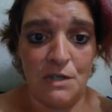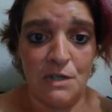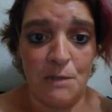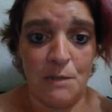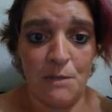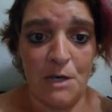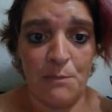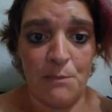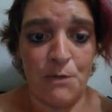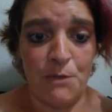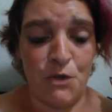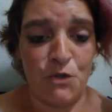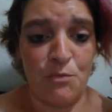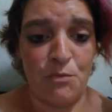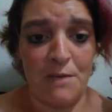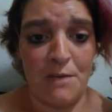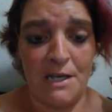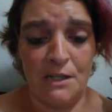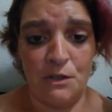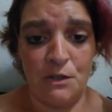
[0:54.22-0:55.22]
about both
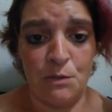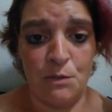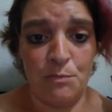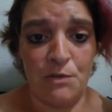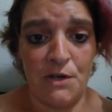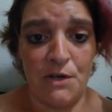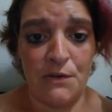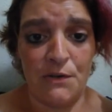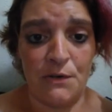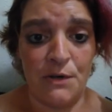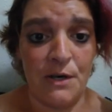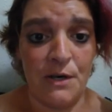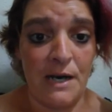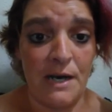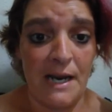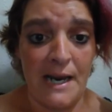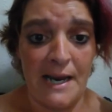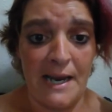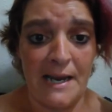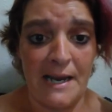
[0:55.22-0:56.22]
my little brother
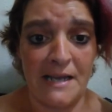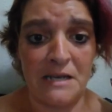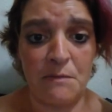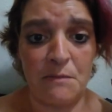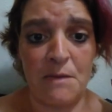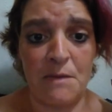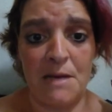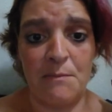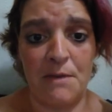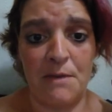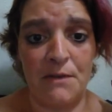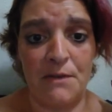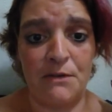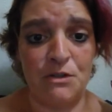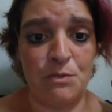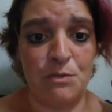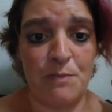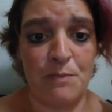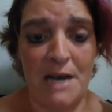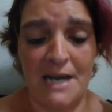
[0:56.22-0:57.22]
and my
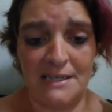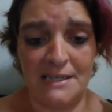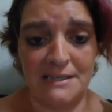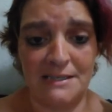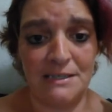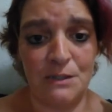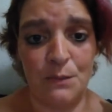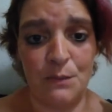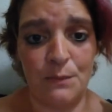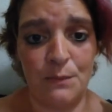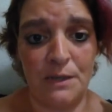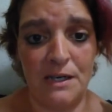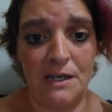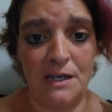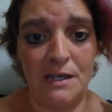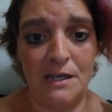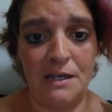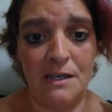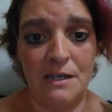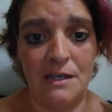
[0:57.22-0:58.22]
mother's passing
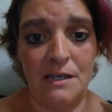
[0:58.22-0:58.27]
away.